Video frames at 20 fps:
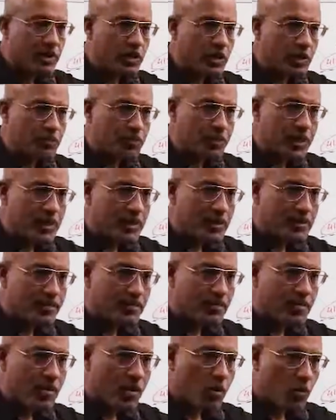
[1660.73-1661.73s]
GP
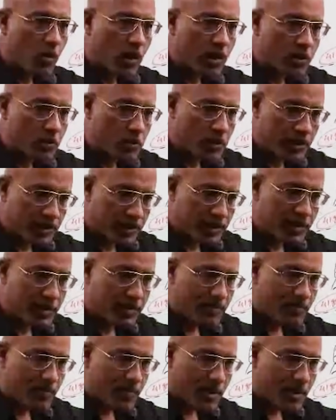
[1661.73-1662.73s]

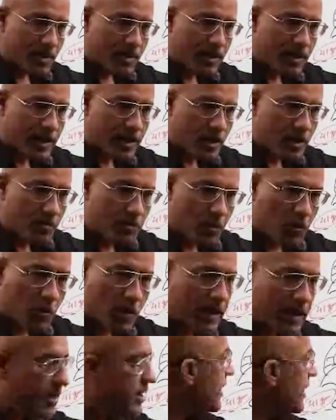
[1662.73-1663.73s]
120 that number
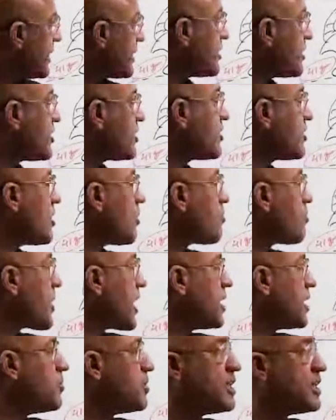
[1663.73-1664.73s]
one, it is the
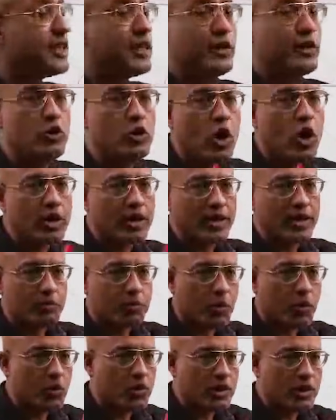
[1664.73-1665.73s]
primary docking
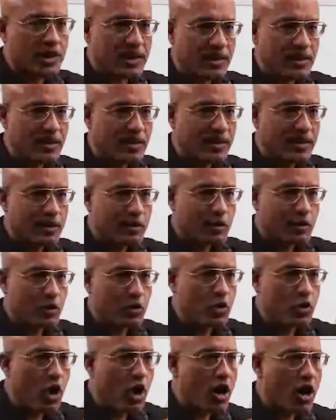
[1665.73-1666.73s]
protein to
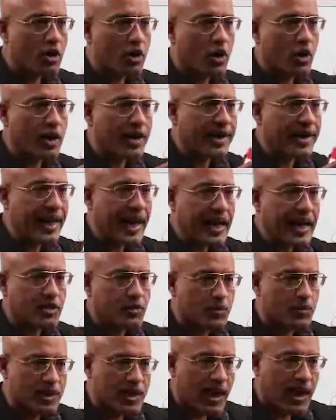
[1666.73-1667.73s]
dock or
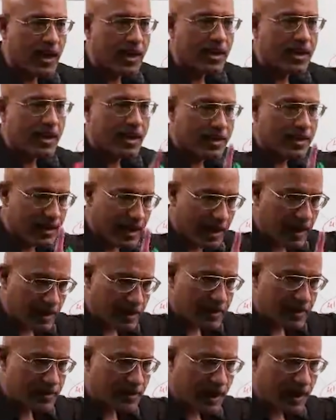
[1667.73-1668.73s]
attach with the
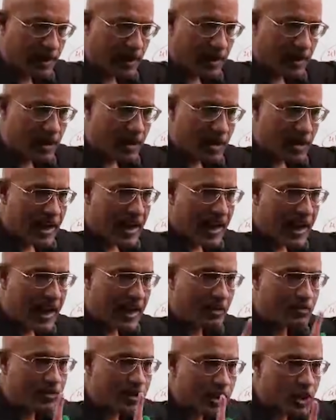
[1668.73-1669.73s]
target cell
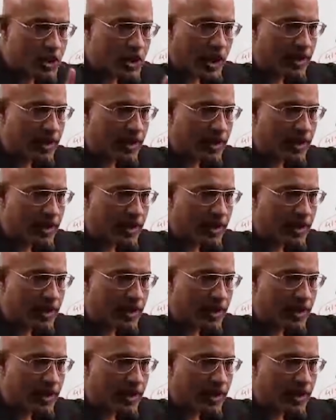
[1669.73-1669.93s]
and which